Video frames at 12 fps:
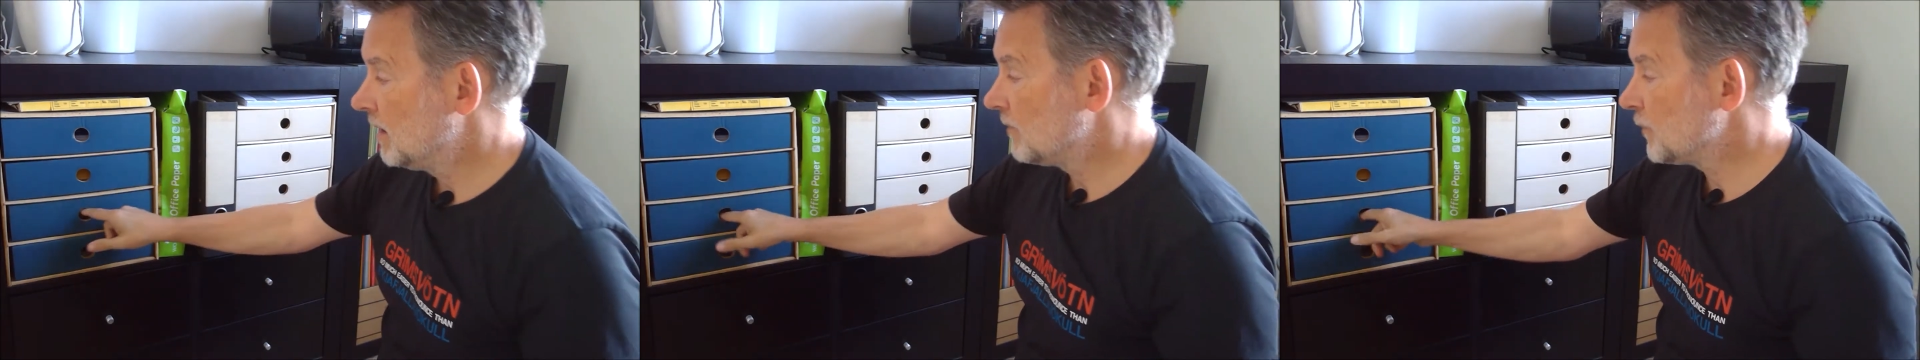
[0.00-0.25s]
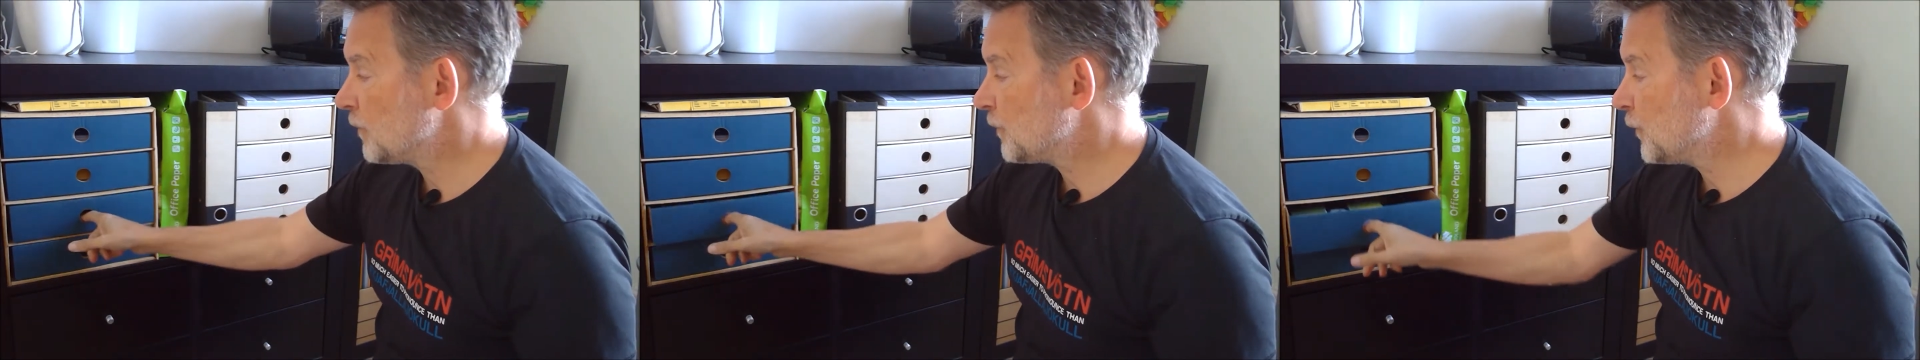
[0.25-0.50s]

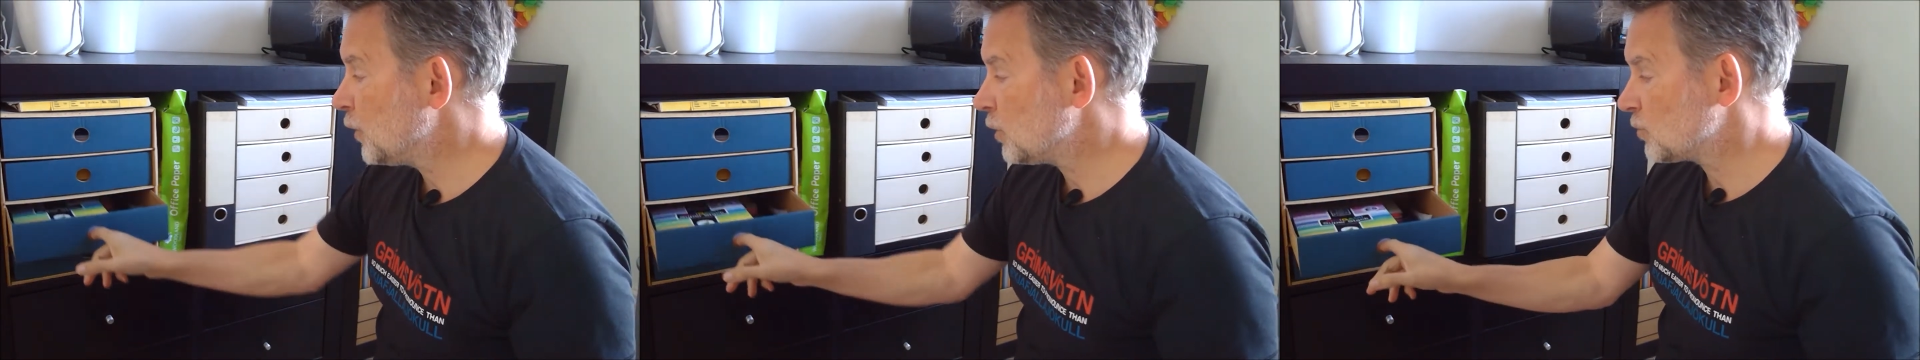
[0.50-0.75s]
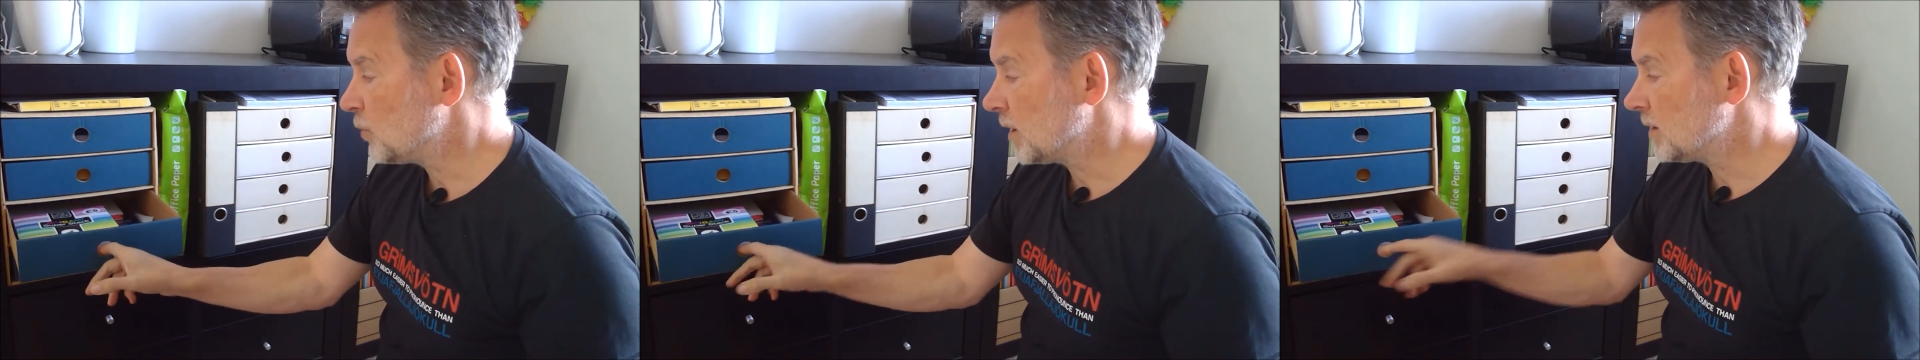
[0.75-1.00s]
The
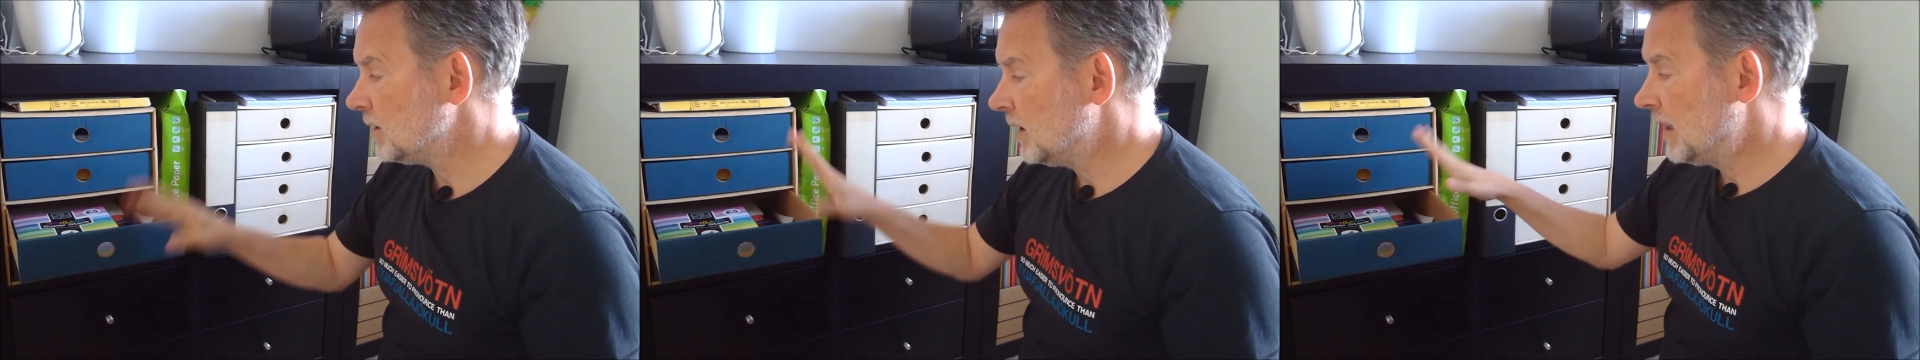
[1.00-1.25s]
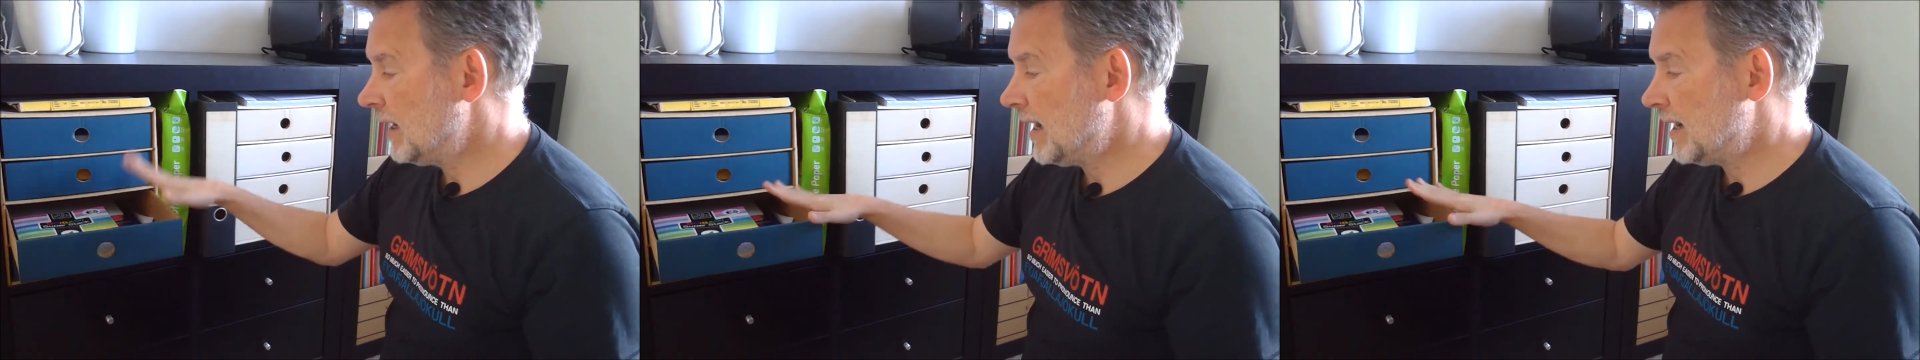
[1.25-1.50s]
third one
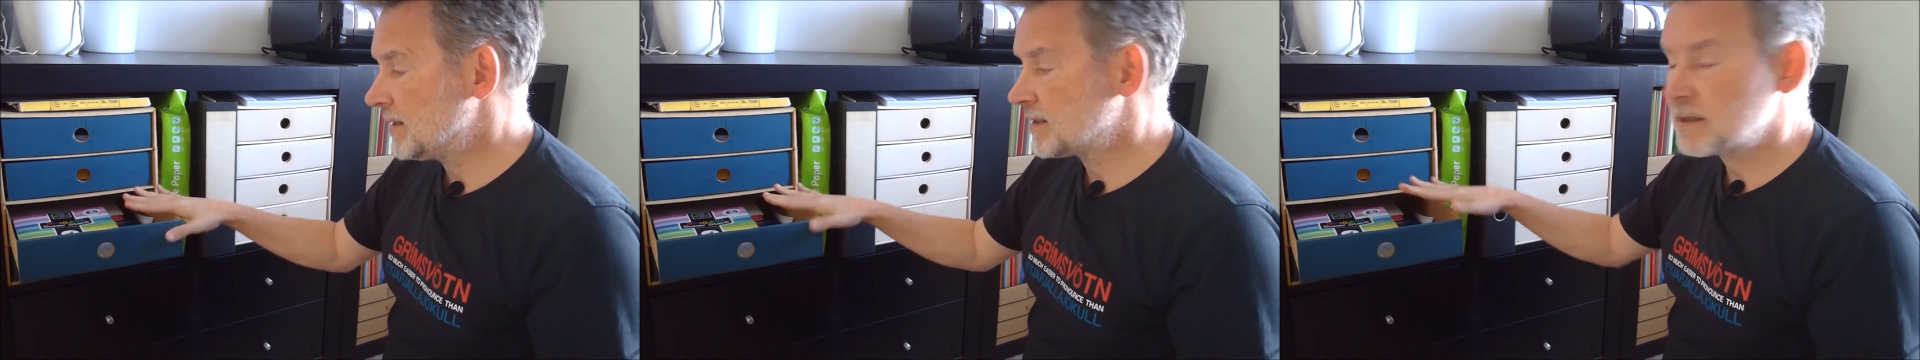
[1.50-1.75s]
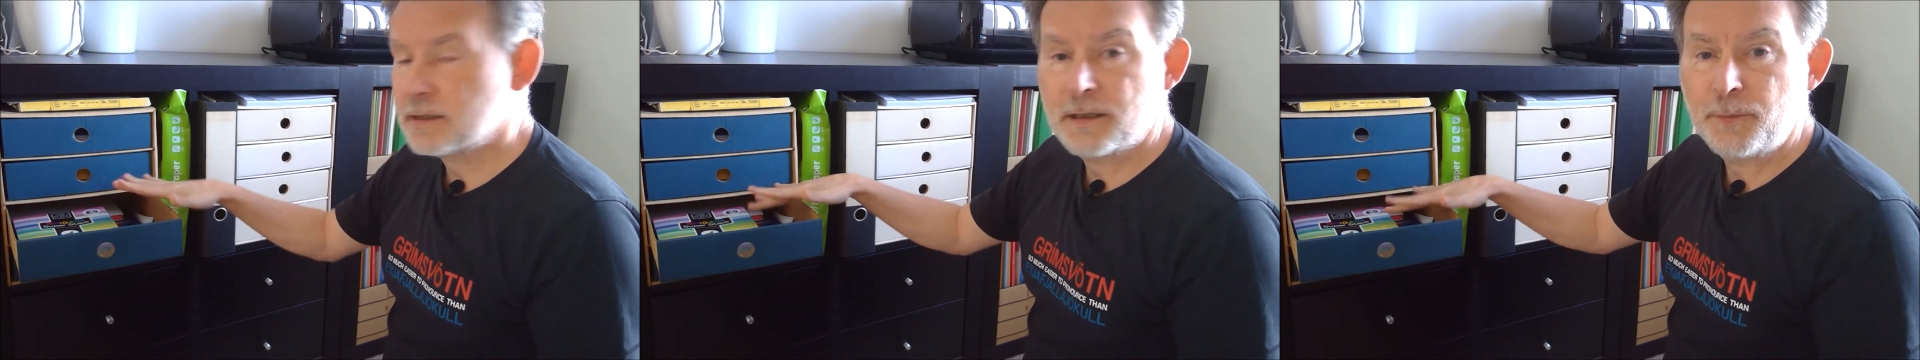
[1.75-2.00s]

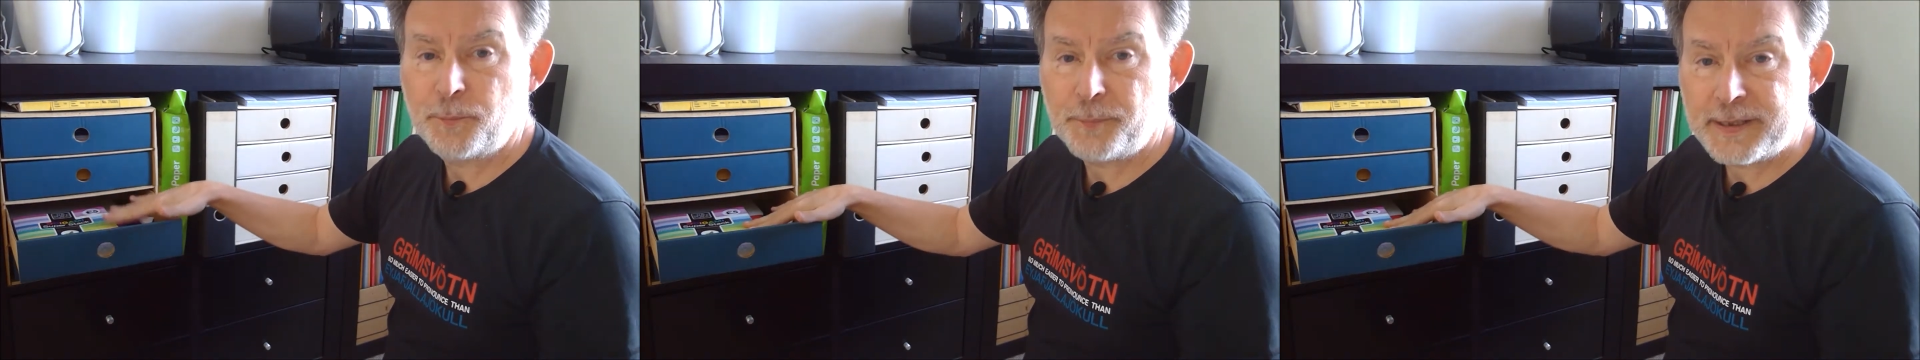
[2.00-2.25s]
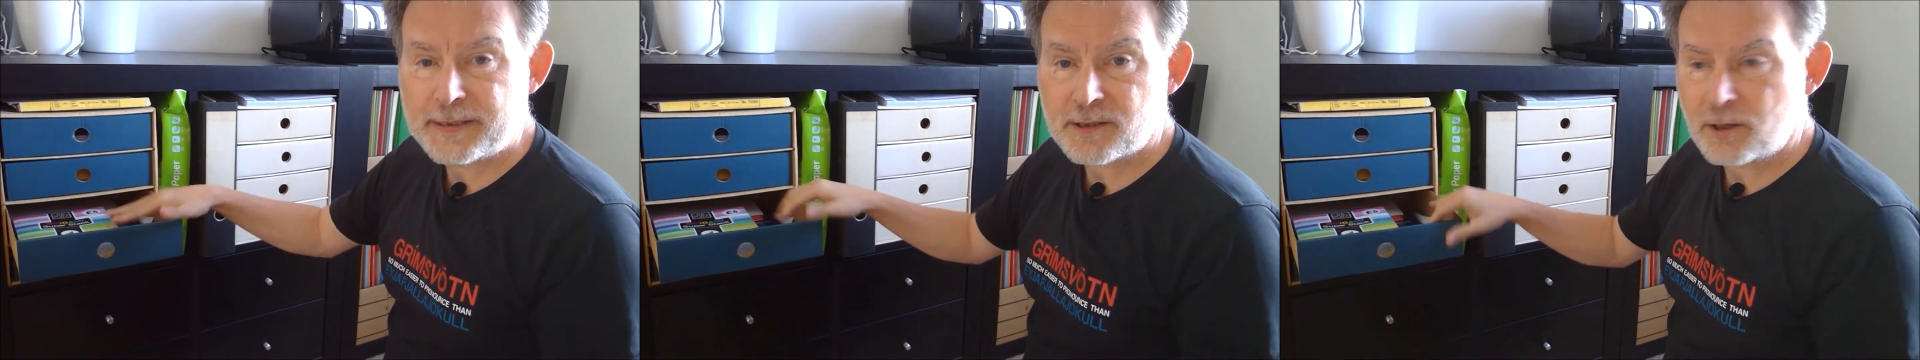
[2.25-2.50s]
has a
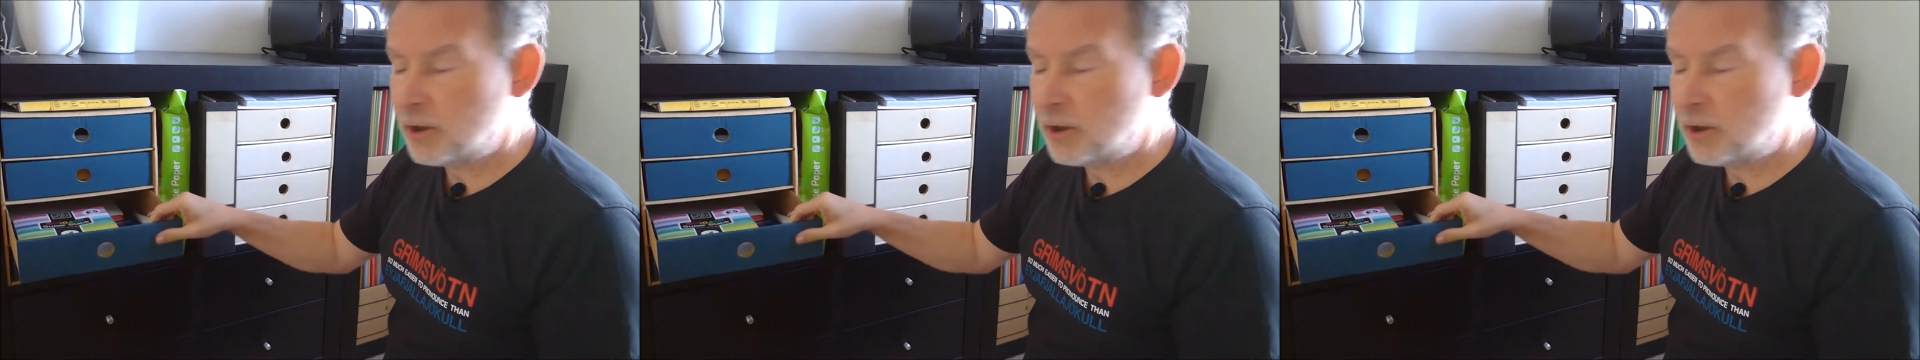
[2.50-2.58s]
bit